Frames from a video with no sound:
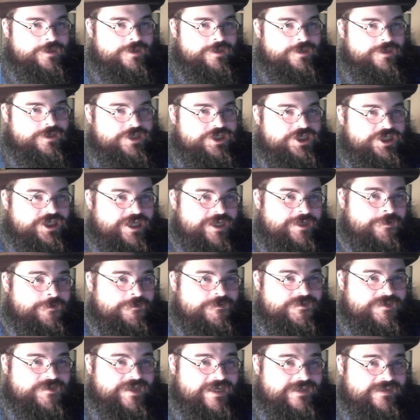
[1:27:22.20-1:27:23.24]

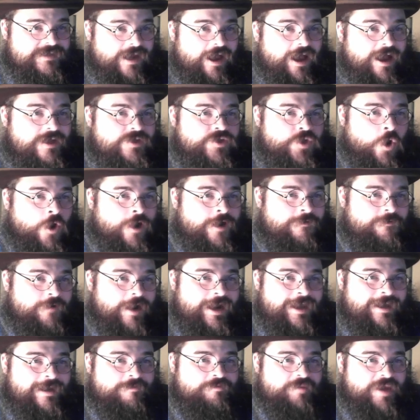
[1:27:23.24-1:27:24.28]
Shiut says Oxhorn
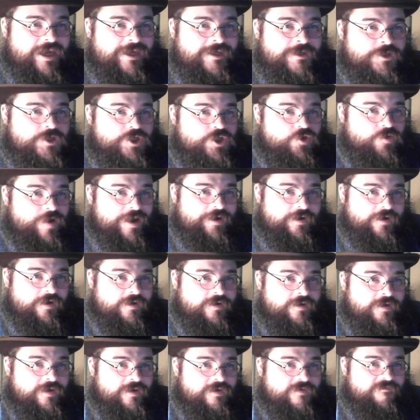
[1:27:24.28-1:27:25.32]
riding a bacon
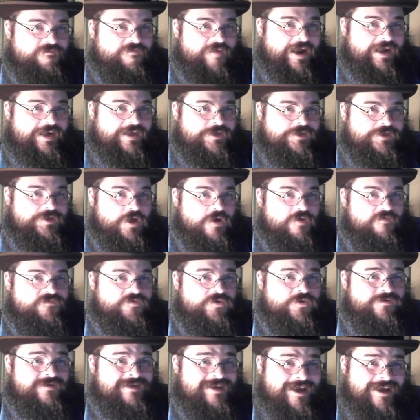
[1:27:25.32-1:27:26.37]
shredder, fighting
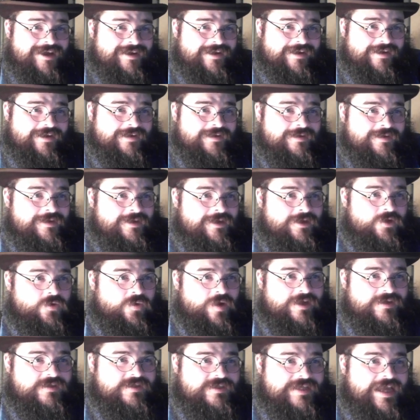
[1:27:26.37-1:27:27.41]
Tofu Naga,
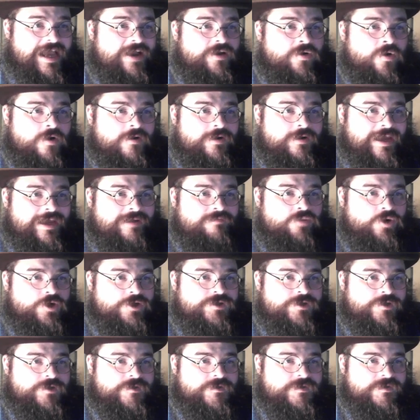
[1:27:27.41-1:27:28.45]
while Staghorn and
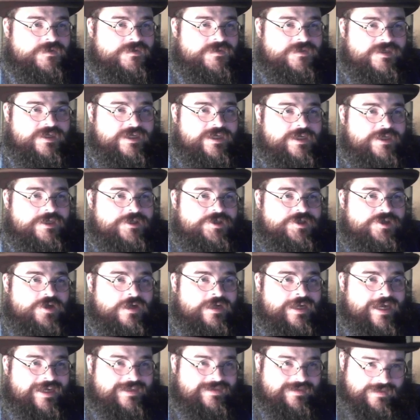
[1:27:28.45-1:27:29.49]
Mortus siege
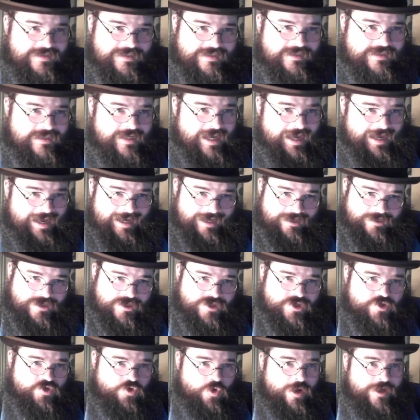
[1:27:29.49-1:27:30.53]
Darnassus and
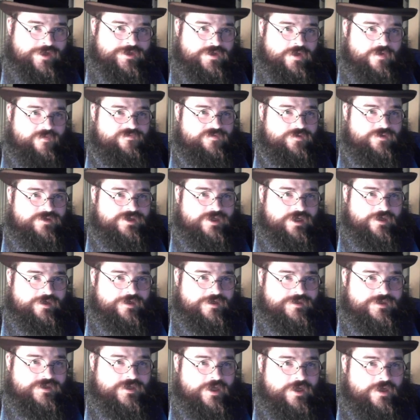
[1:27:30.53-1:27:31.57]
destroy Tofu
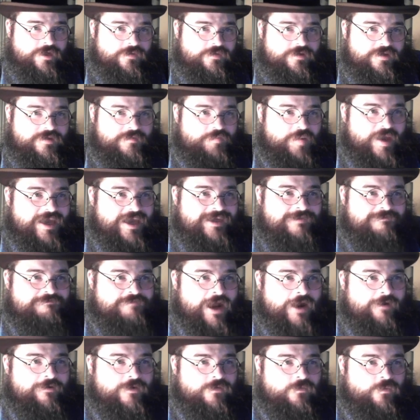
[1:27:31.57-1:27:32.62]
turrets with
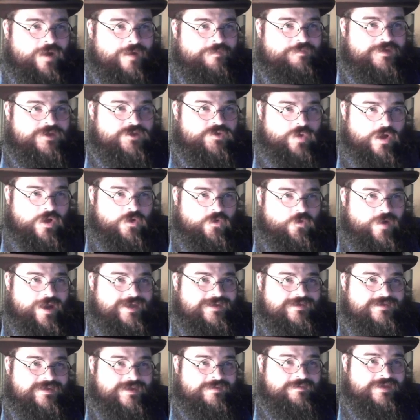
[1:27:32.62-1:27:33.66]
bacon-powered weapons while
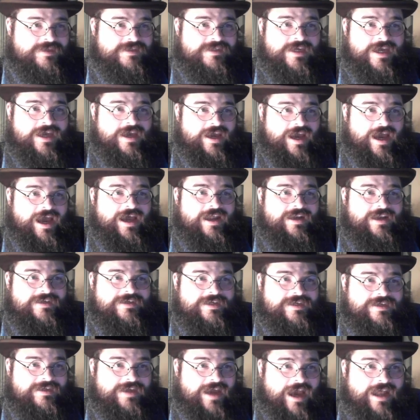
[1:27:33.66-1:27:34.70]
Greg summons
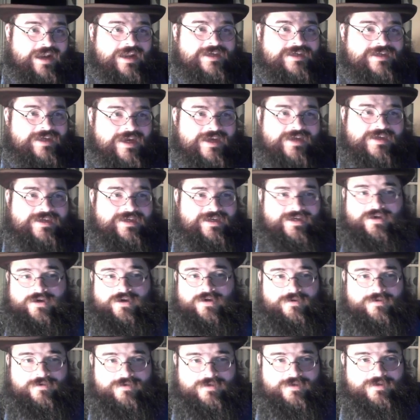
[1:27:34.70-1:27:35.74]

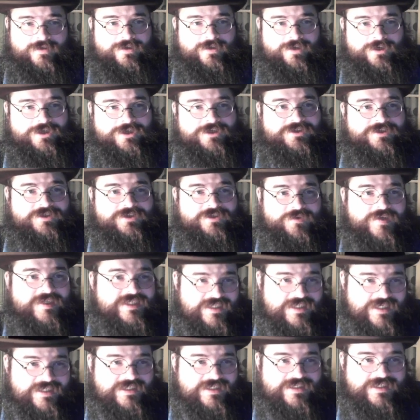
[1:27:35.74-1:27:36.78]
Al'Akir to
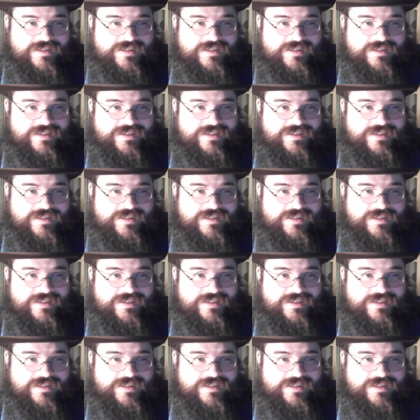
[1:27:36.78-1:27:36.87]
assist